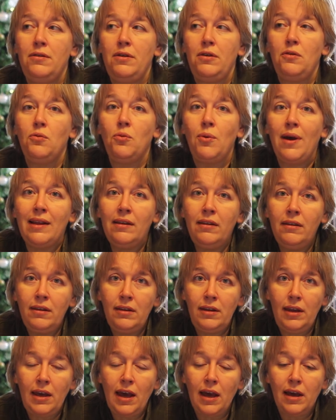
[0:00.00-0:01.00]

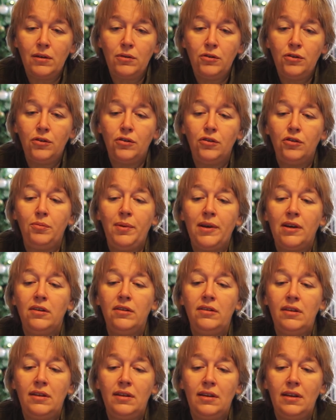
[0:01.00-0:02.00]
wealthy household,
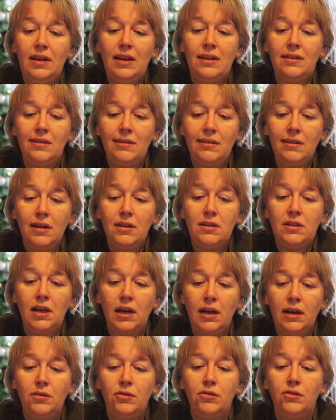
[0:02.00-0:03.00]
because in such
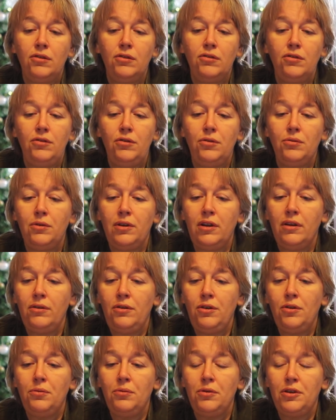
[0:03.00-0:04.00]
households
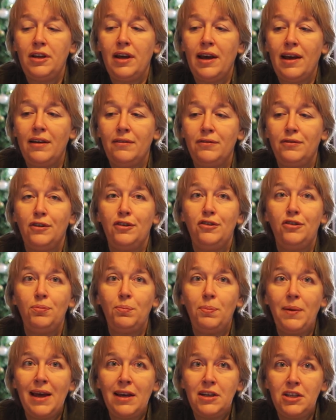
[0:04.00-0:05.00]
you would have
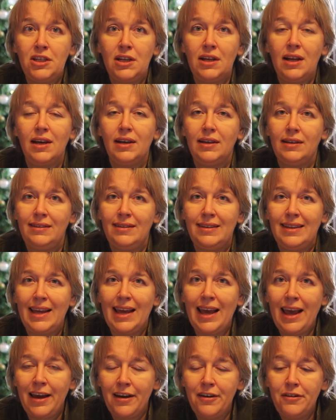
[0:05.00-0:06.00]
specialized
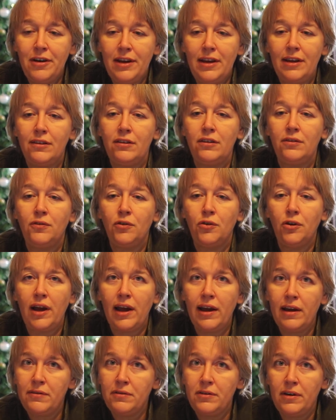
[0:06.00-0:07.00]
areas for
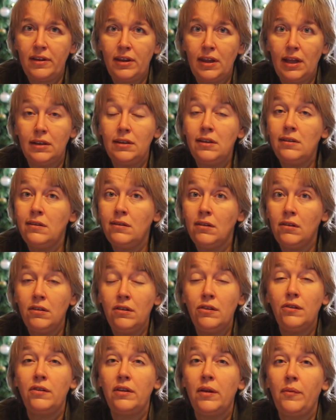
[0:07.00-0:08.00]
everything. This is
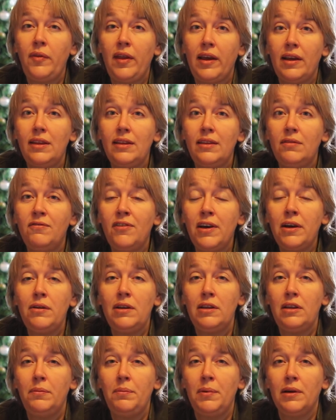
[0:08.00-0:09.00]
also something
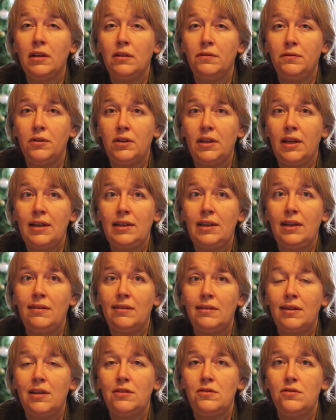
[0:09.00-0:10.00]
very typical for 19th
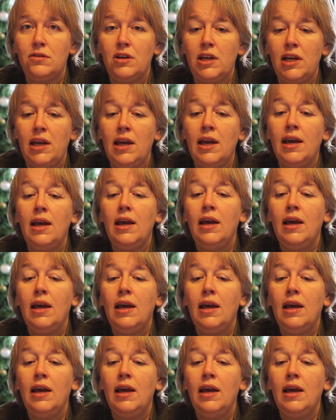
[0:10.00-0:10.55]
century